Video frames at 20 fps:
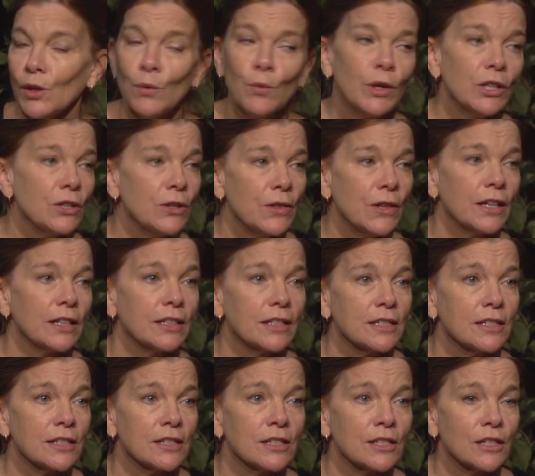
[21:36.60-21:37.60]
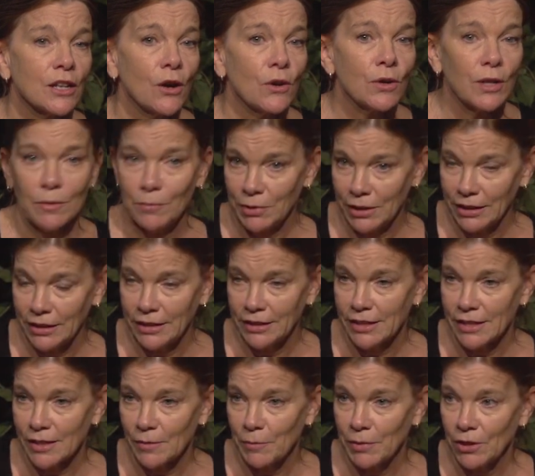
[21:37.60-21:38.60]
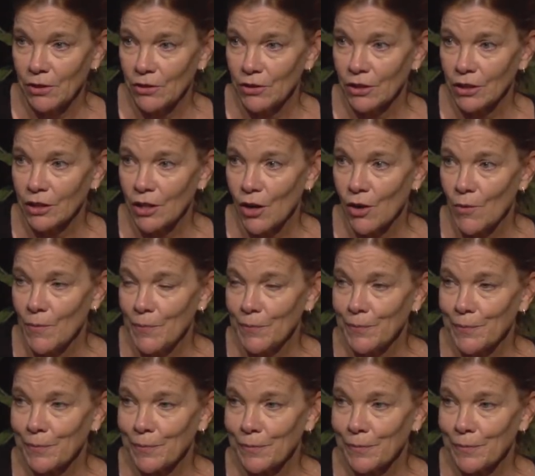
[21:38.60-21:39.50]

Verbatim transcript: What do you think? Does the snow completely disappear in the globe?